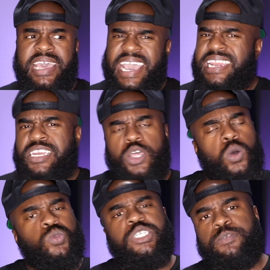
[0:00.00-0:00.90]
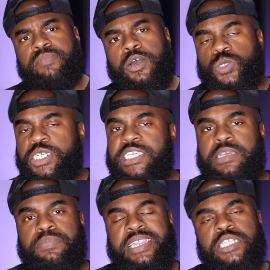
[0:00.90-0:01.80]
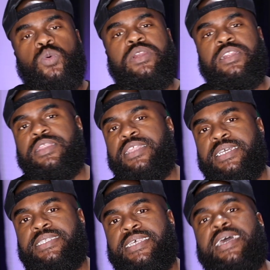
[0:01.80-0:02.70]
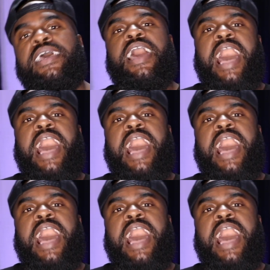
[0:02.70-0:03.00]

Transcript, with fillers: and they don't smell cheap. And that's one of the things that